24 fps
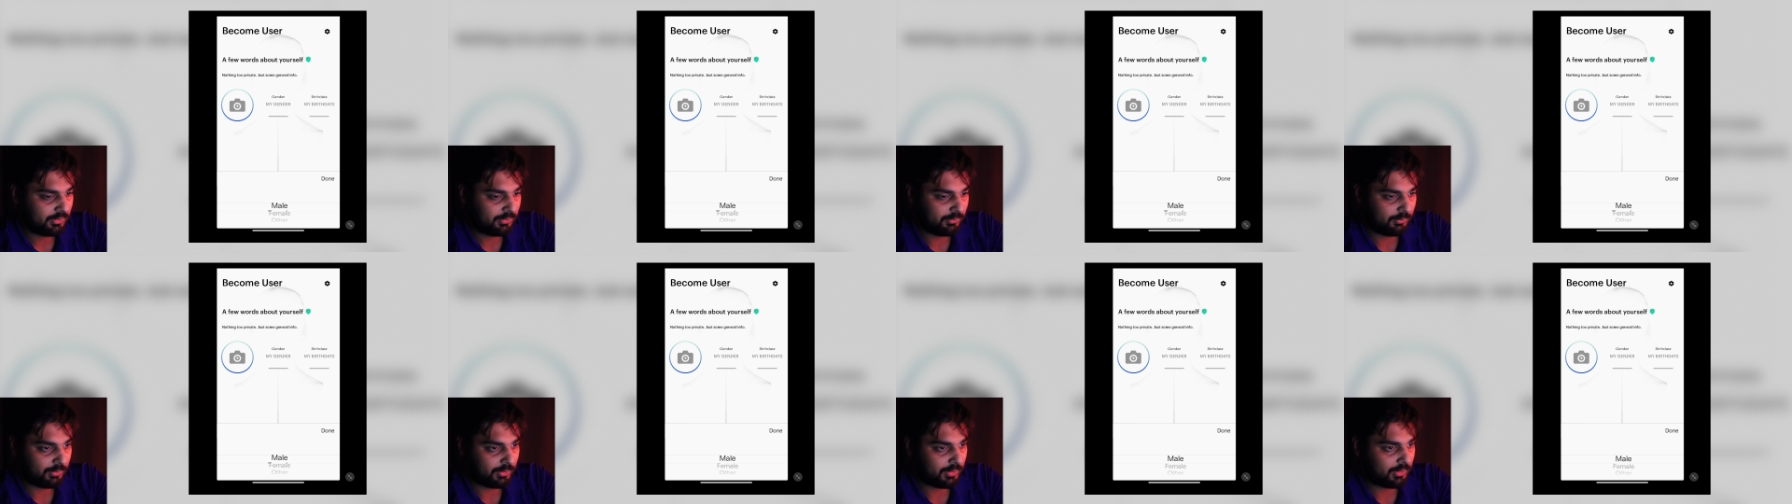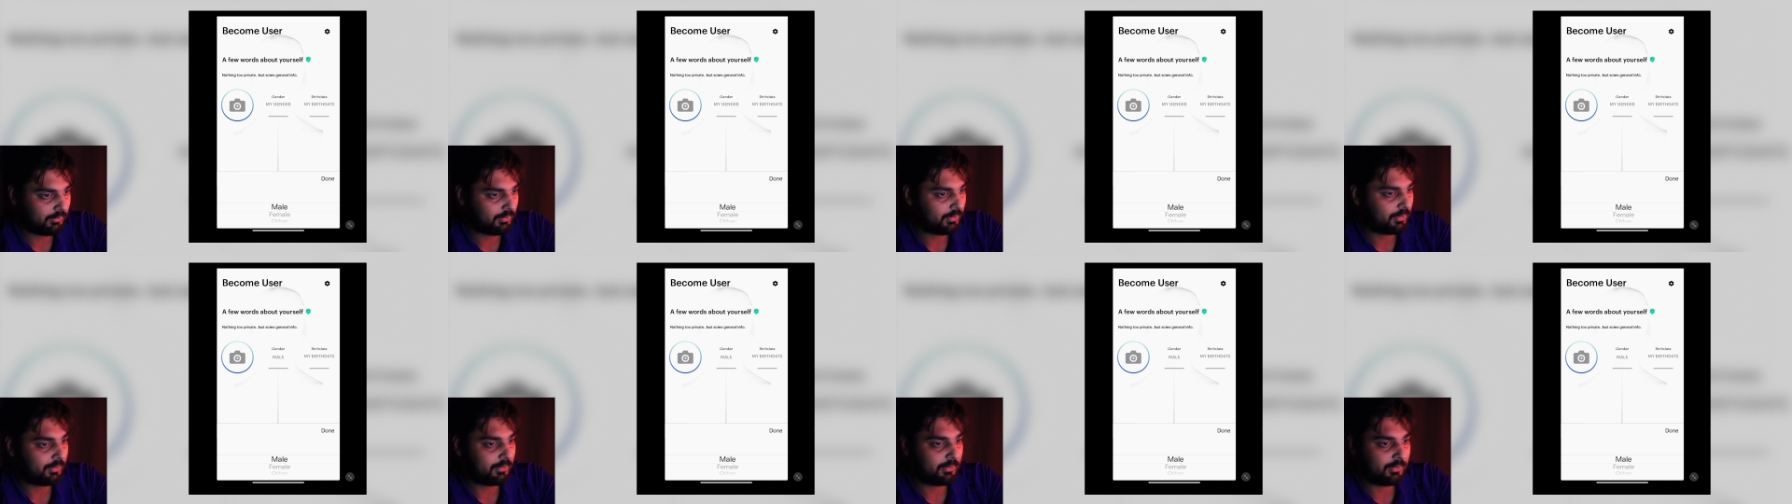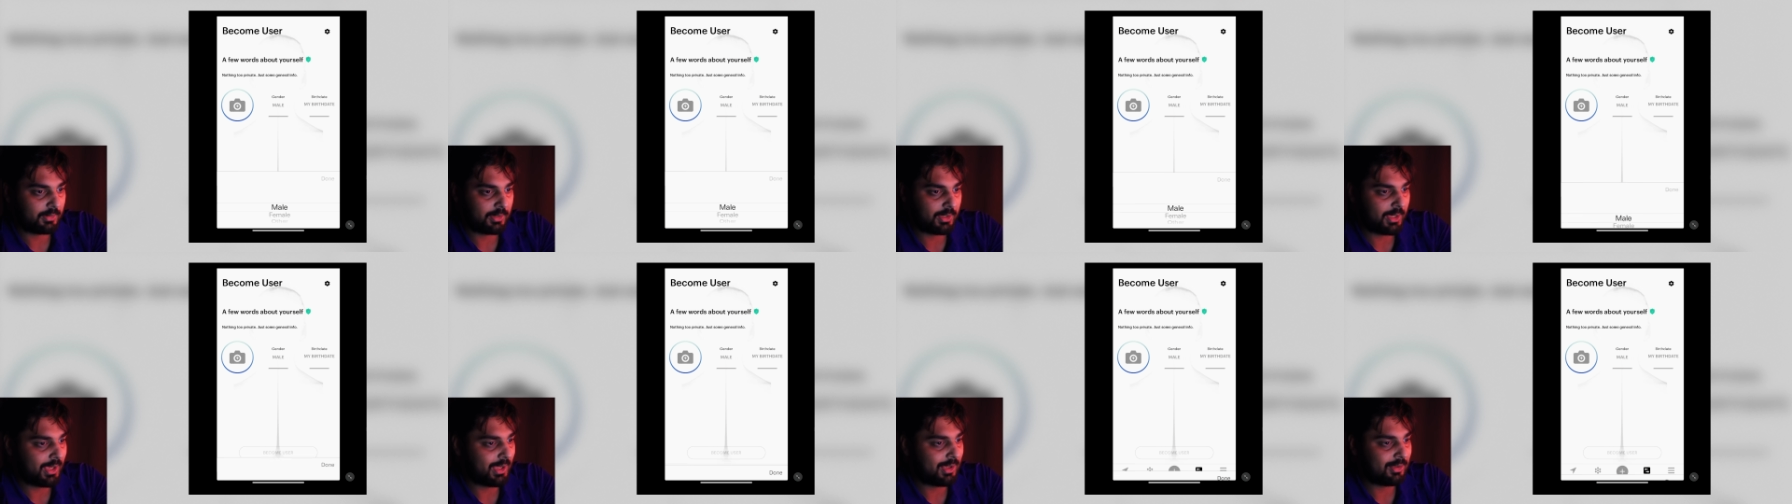We'll give it,
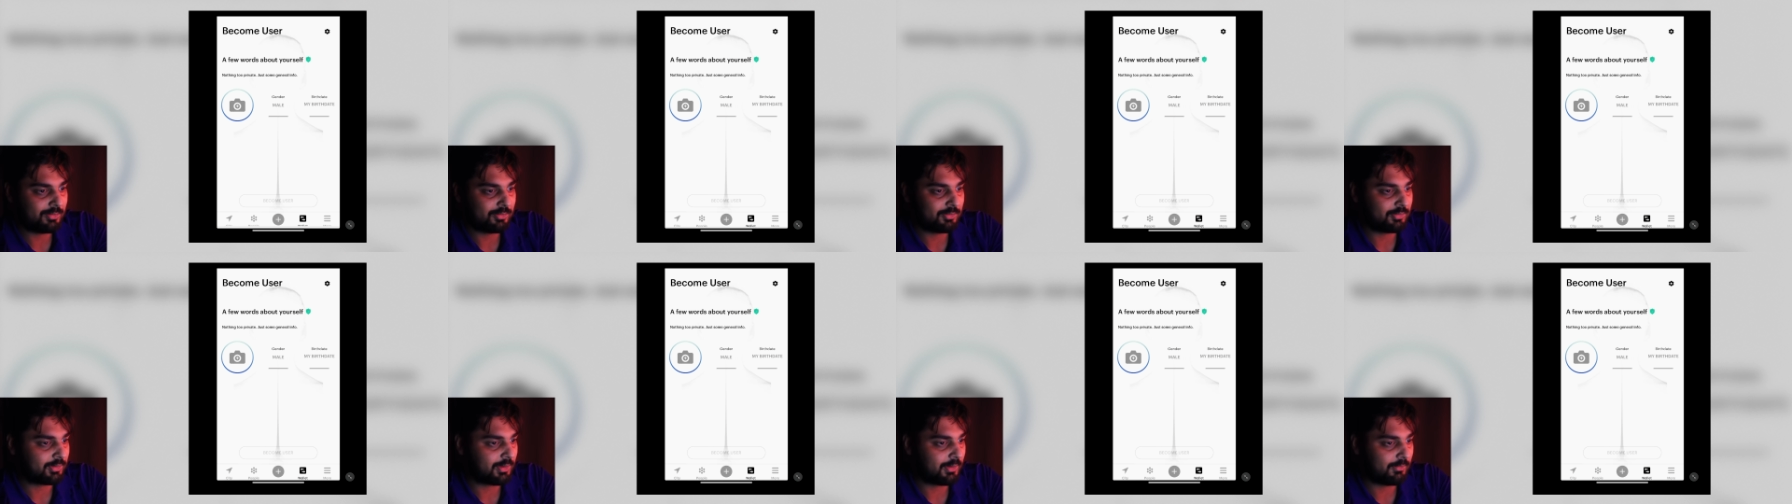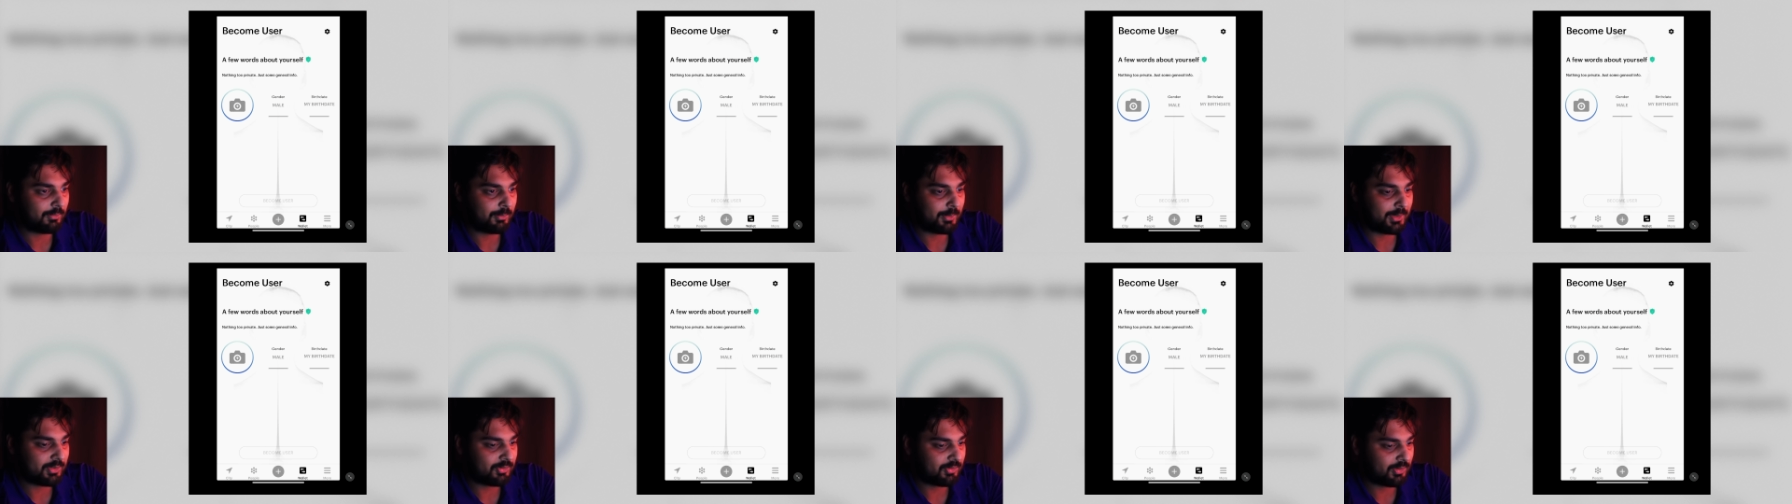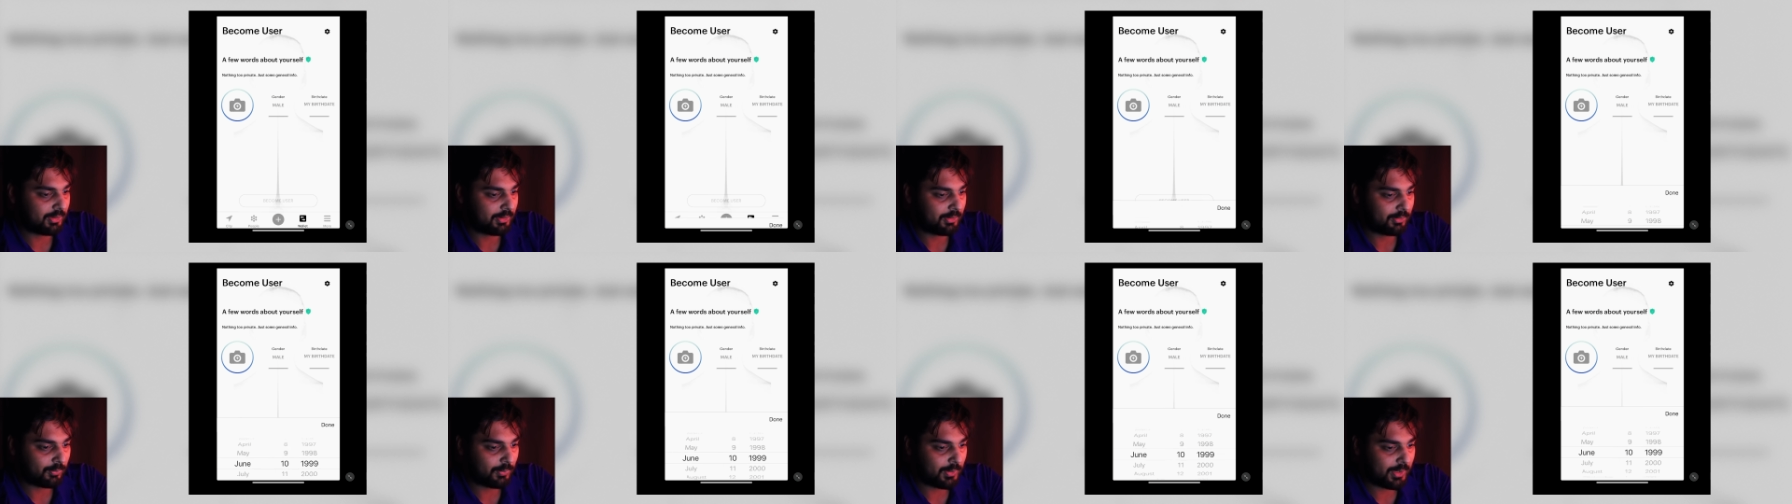yeah, I'll just give it my
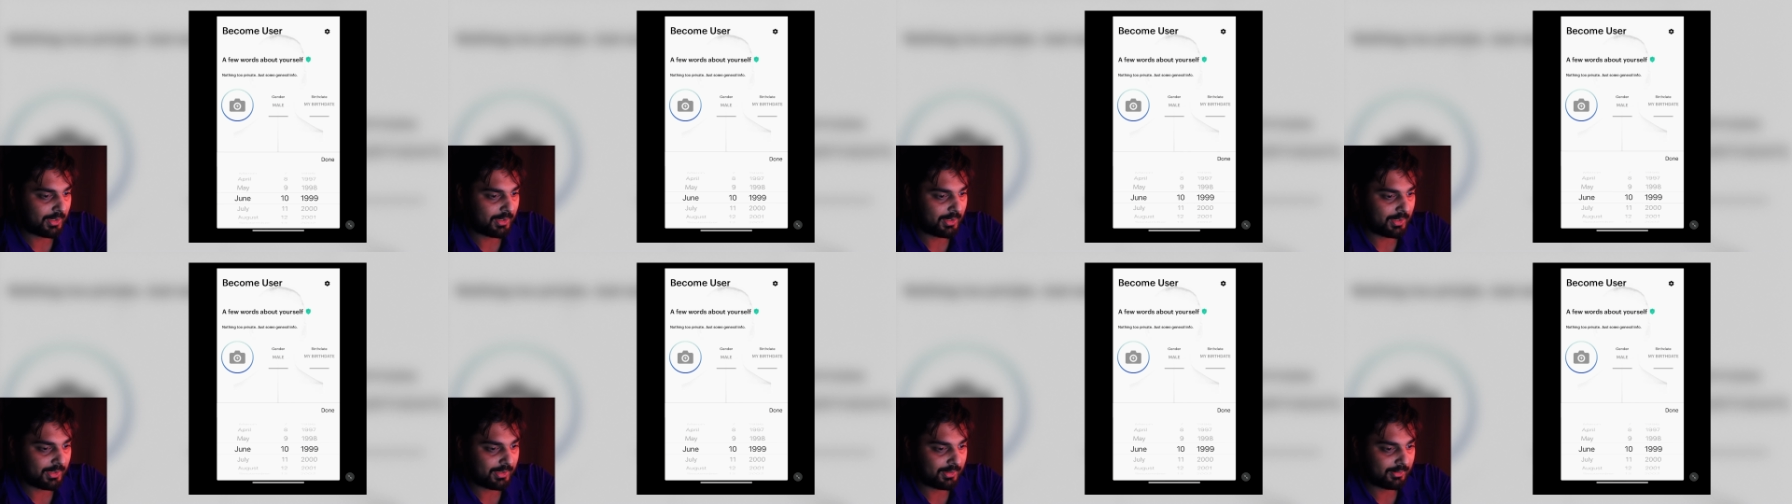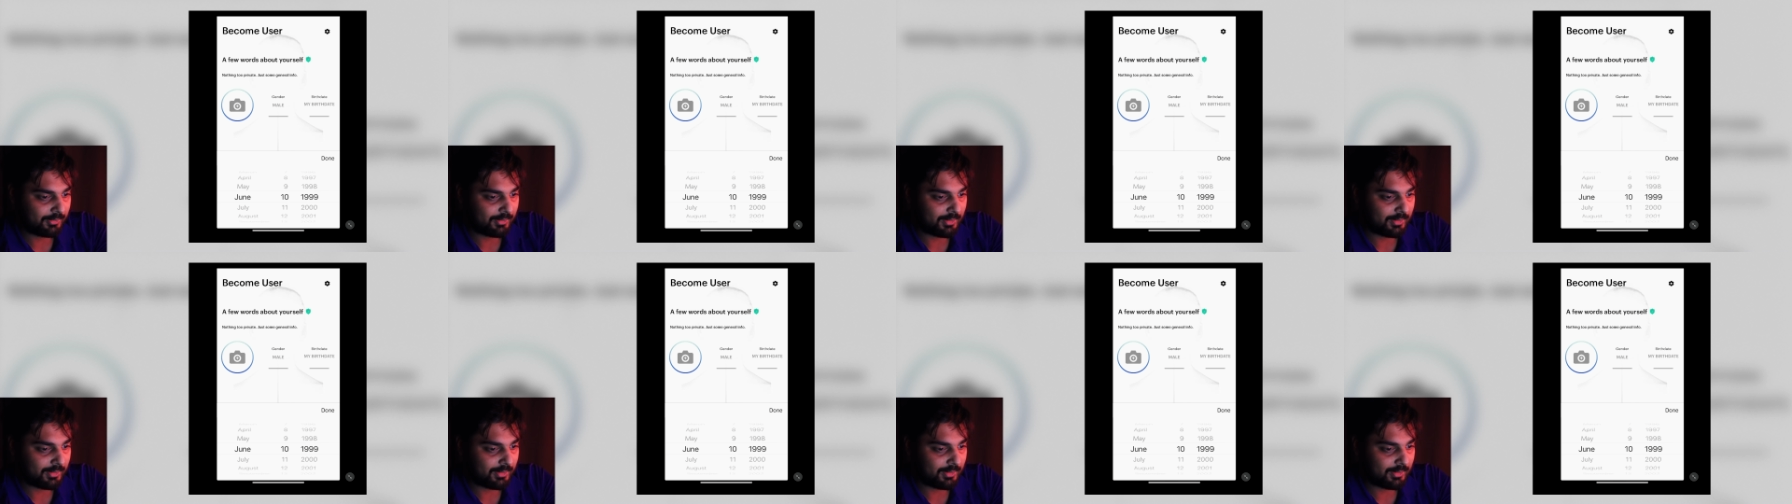gender. Why not?